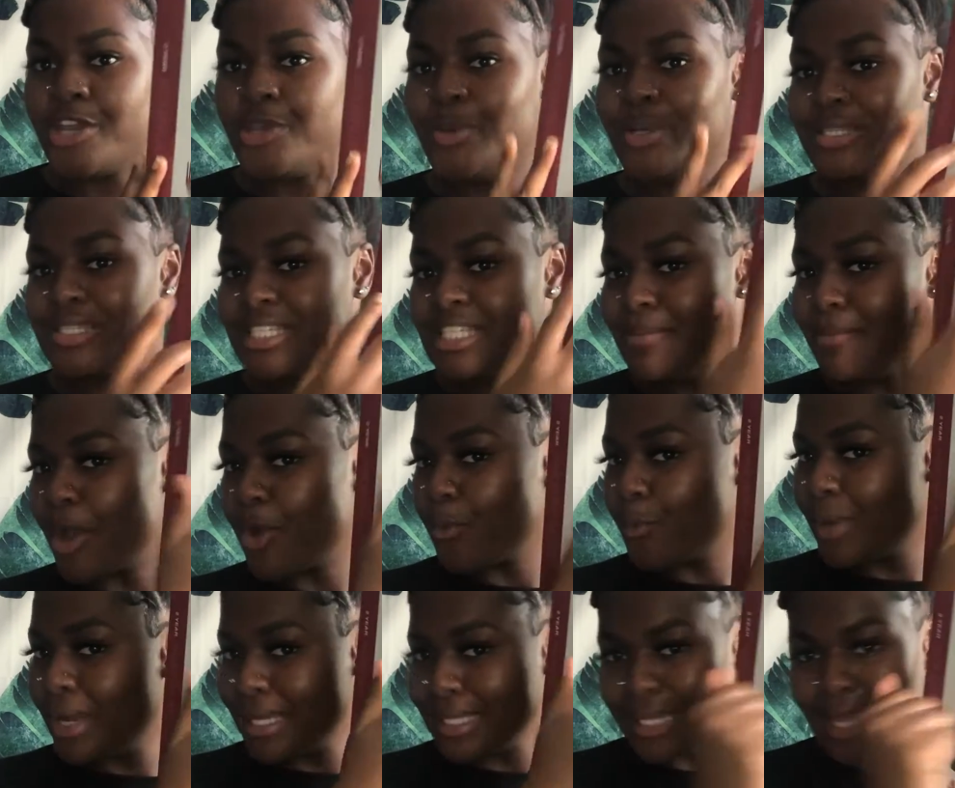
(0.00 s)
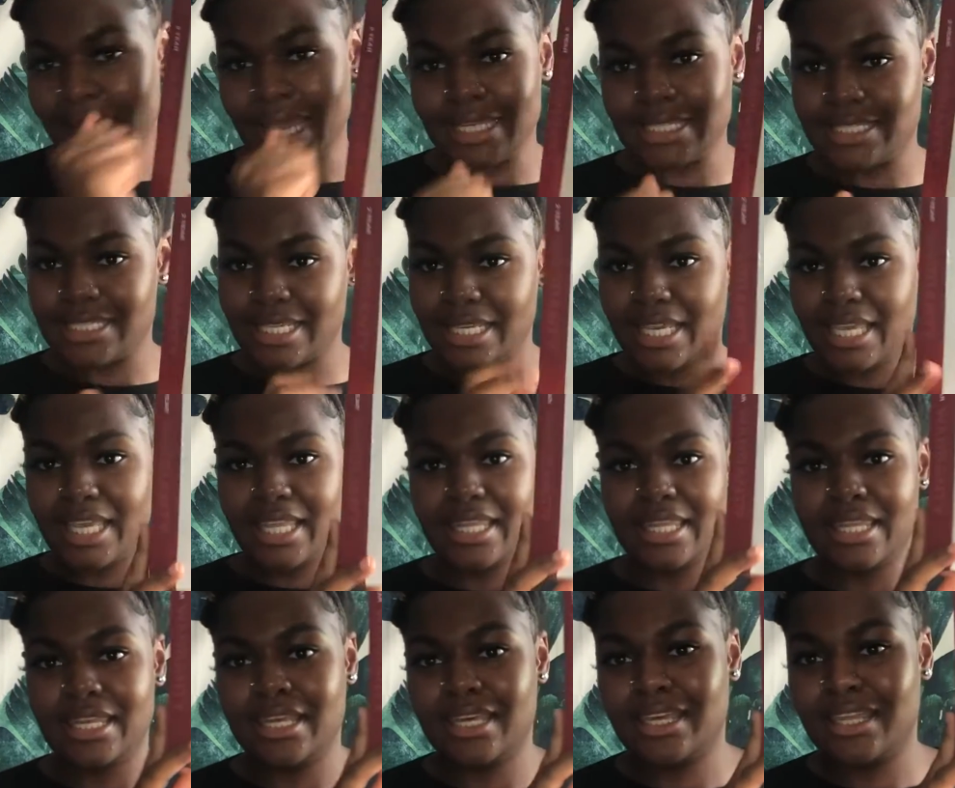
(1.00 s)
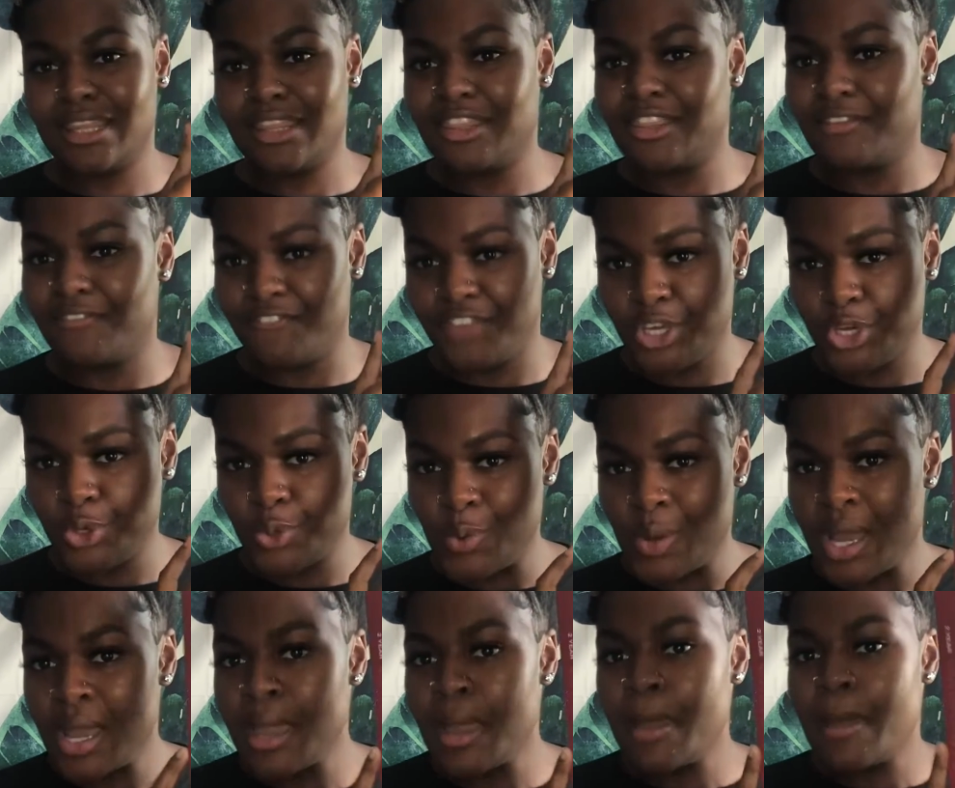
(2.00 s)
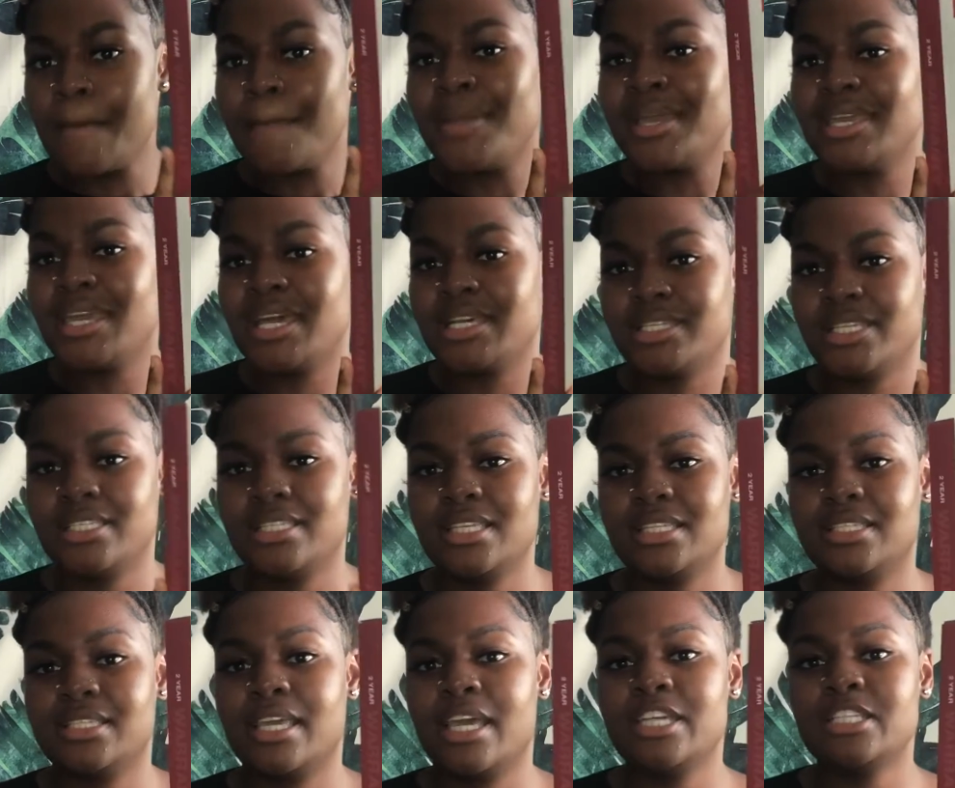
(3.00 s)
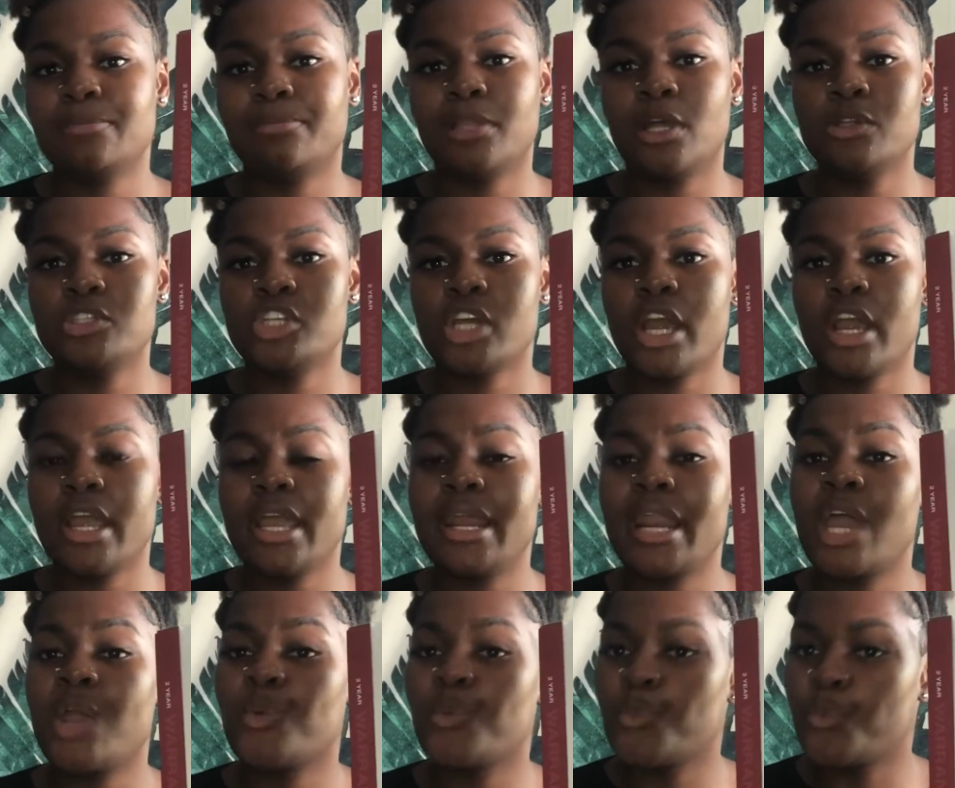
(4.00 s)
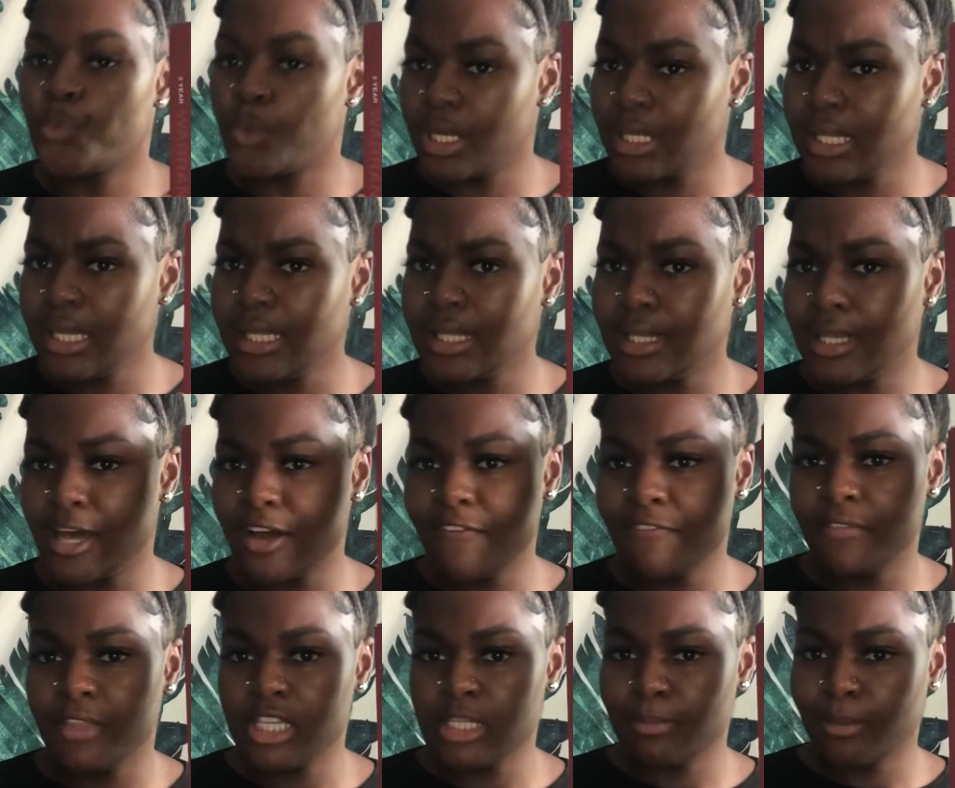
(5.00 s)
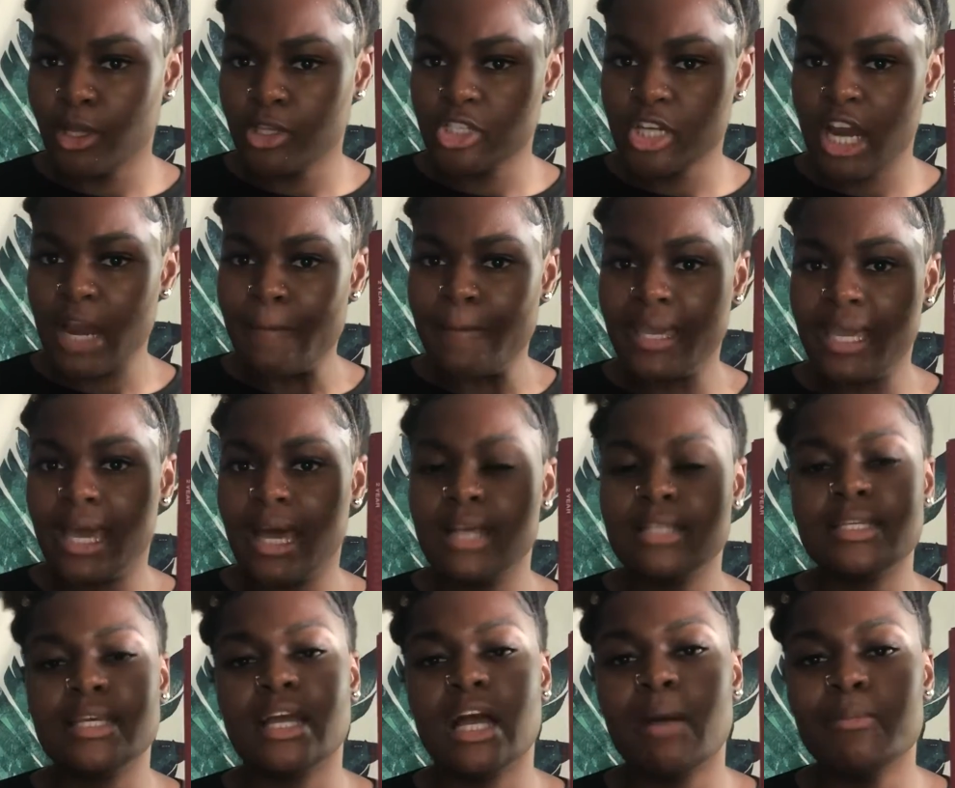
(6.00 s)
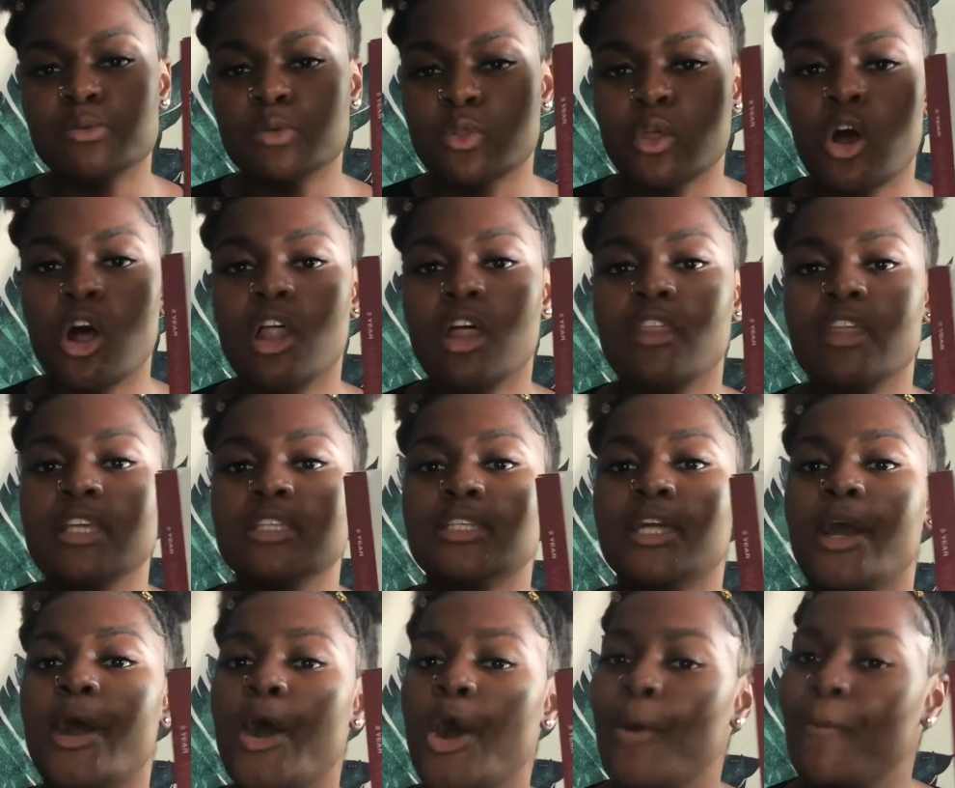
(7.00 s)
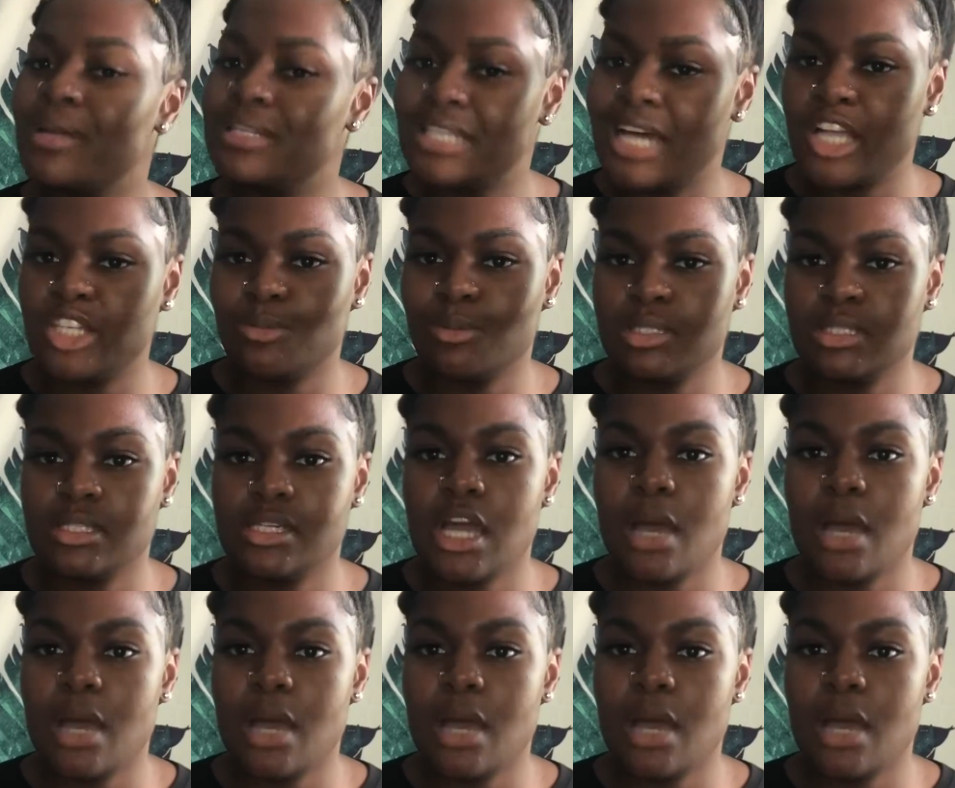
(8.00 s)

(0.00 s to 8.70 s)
You can see my ring light in the view, but yes, it's this Kiss blow dryer, and I really love this blow dryer because it comes with all of these comb attachments.